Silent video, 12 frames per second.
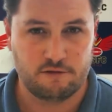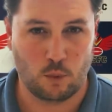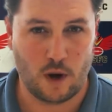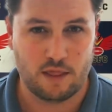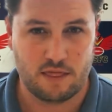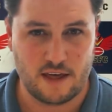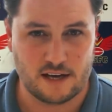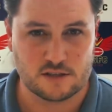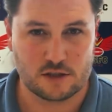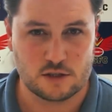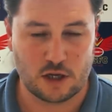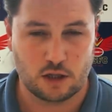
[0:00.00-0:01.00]
for
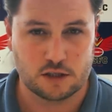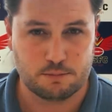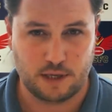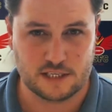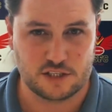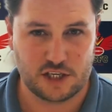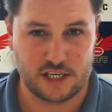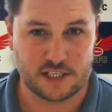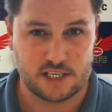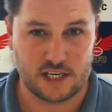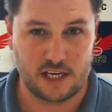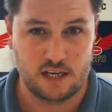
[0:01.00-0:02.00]
$1,000 plus
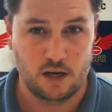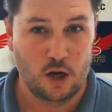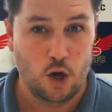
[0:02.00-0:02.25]
GST,